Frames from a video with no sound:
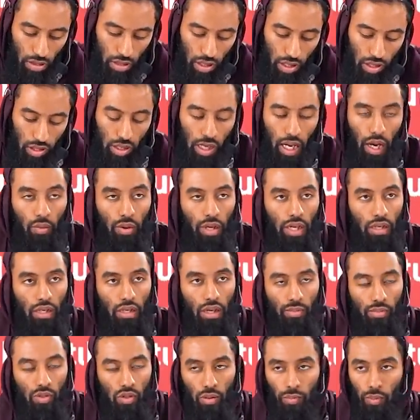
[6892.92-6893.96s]
So now when it
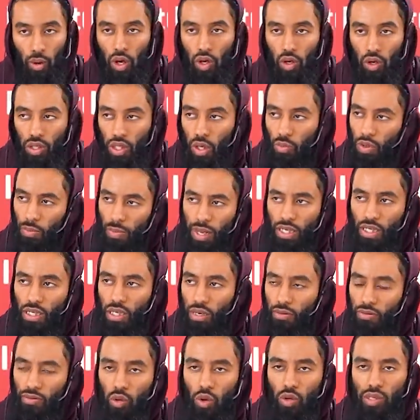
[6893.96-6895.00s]
comes to boycotting, we mentioned,
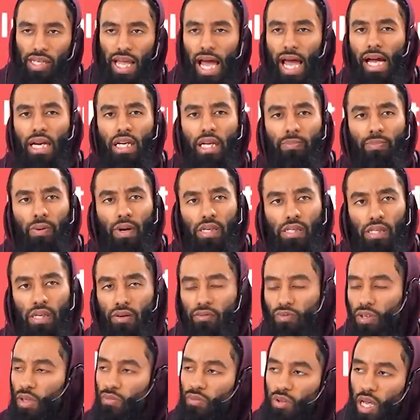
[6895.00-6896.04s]
of course, any person
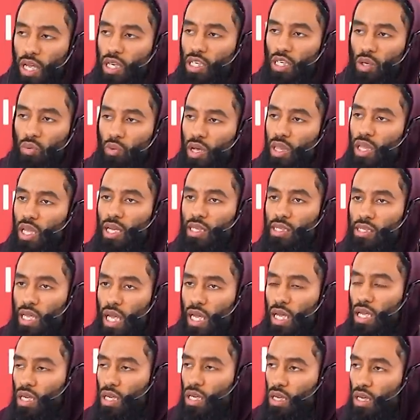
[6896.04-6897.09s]
of deviation, whether it's
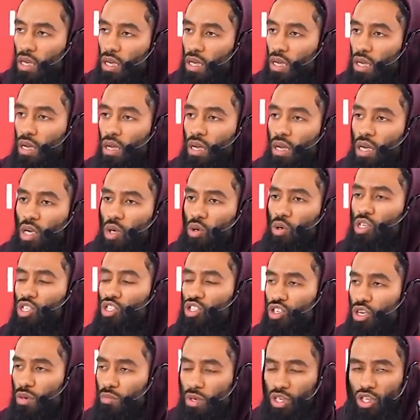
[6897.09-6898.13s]
a
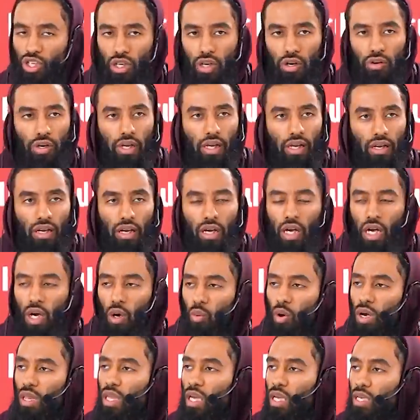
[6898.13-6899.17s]
Christian missionary,
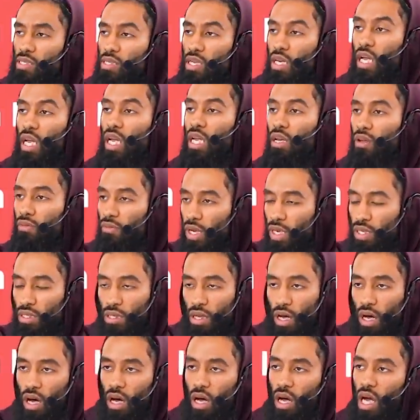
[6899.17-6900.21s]
whether it's an
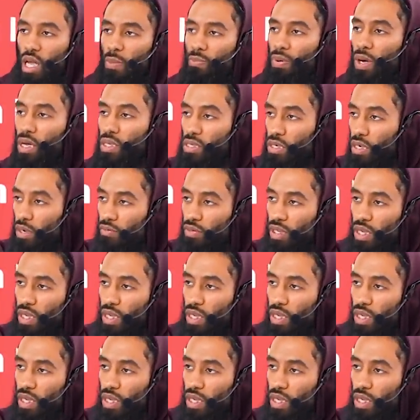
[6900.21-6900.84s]
innovator, a person of